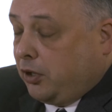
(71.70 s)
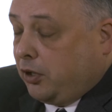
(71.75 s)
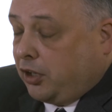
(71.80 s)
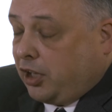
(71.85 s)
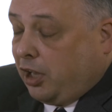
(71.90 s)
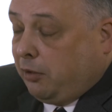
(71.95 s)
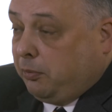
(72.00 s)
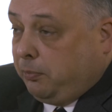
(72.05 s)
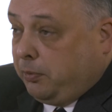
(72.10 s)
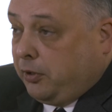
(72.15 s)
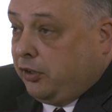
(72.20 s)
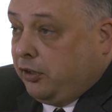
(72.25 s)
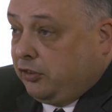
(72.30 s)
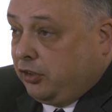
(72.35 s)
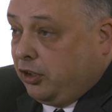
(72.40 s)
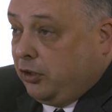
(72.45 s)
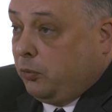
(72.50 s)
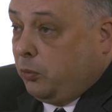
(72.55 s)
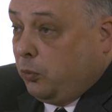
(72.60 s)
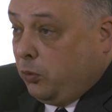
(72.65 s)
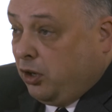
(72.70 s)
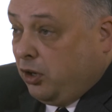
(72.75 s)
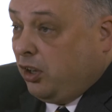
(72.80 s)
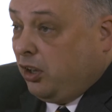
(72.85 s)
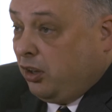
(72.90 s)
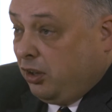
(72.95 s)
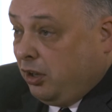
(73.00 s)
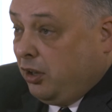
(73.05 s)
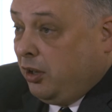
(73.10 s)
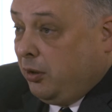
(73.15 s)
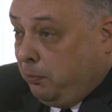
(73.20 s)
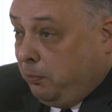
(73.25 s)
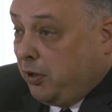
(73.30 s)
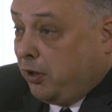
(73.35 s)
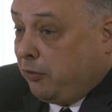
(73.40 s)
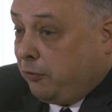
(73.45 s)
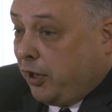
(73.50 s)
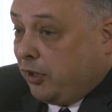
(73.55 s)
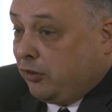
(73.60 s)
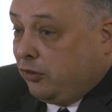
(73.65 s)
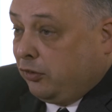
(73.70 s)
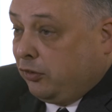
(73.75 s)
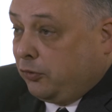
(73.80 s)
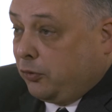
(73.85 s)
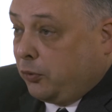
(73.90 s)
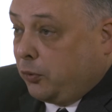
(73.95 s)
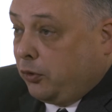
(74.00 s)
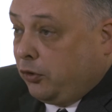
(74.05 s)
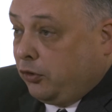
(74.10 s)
capability were big factors for